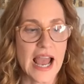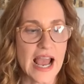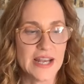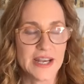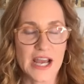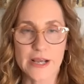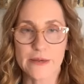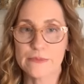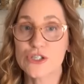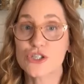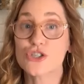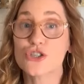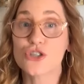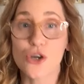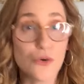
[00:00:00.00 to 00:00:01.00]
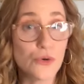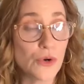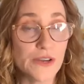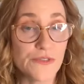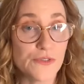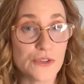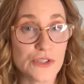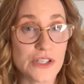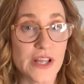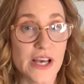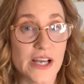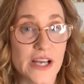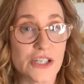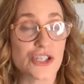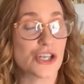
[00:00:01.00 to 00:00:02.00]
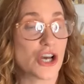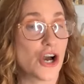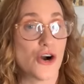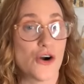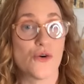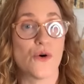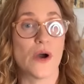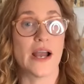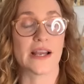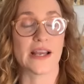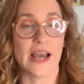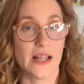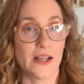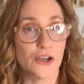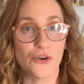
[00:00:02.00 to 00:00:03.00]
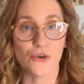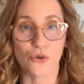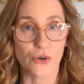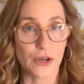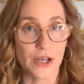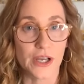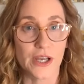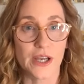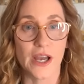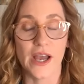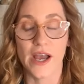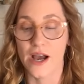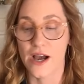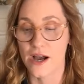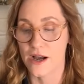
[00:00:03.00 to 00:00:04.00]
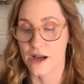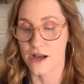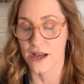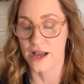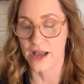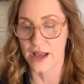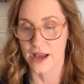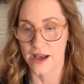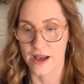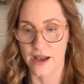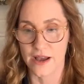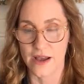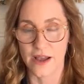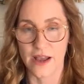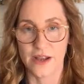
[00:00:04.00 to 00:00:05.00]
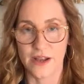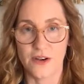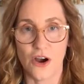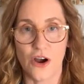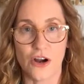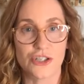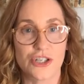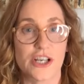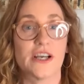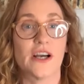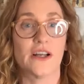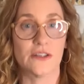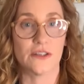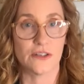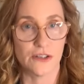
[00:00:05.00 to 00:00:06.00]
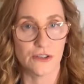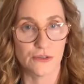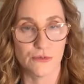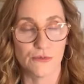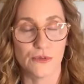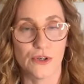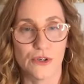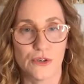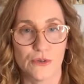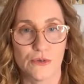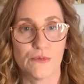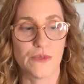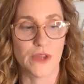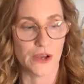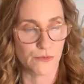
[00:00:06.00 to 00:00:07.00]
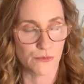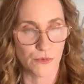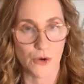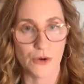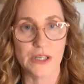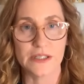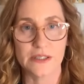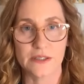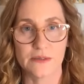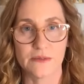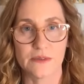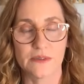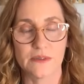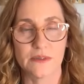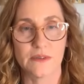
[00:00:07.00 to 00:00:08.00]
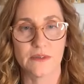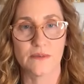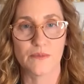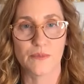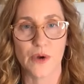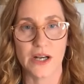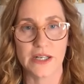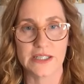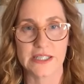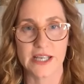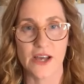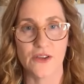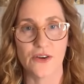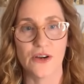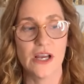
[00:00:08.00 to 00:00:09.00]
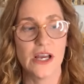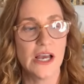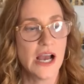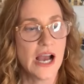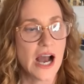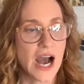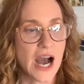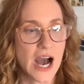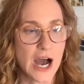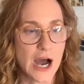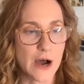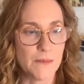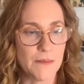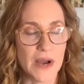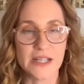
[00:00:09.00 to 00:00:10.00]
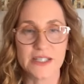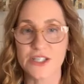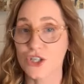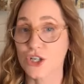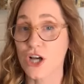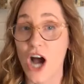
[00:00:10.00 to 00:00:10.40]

And I am so grateful to that show and Callie Corey uh, uh, and R J Cutler, who who they wrote it and brought it together, um, to